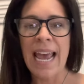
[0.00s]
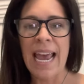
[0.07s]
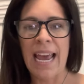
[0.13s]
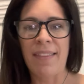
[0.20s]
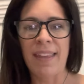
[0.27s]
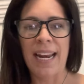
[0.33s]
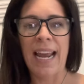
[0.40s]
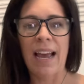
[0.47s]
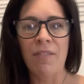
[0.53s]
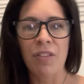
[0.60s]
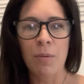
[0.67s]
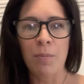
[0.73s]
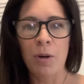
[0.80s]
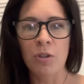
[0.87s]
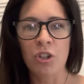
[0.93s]
And then I have
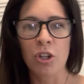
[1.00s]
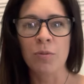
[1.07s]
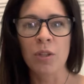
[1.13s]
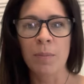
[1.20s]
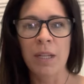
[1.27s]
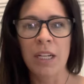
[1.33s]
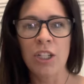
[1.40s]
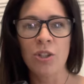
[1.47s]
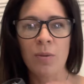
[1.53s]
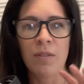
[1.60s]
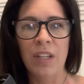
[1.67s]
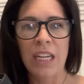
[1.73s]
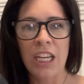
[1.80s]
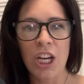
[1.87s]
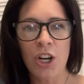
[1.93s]
the Moterm. So I'm gonna do a
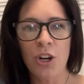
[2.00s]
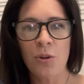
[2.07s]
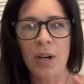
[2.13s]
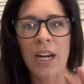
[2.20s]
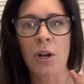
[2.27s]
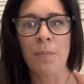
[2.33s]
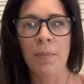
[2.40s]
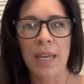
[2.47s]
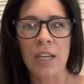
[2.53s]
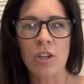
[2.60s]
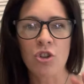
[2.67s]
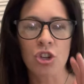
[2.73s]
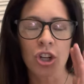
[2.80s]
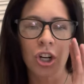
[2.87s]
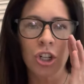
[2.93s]
video and I'll make
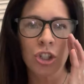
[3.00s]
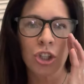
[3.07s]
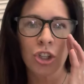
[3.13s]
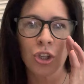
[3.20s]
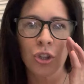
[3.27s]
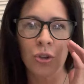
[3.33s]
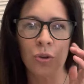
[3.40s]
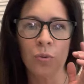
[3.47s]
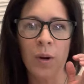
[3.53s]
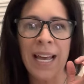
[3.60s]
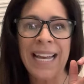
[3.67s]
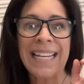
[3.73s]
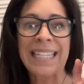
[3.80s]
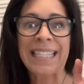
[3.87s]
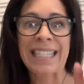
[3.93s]
sure to
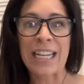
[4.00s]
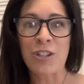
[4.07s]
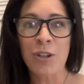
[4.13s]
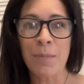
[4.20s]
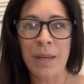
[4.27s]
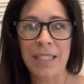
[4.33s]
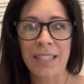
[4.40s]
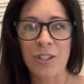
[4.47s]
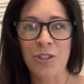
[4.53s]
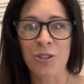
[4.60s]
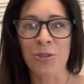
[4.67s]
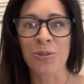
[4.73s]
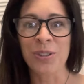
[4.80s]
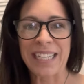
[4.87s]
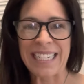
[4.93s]
send you a message
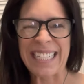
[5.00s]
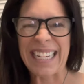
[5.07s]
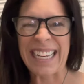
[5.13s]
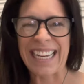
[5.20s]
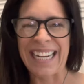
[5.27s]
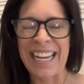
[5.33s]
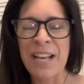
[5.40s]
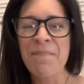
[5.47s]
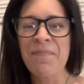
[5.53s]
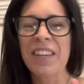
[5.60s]
through LinkedIn.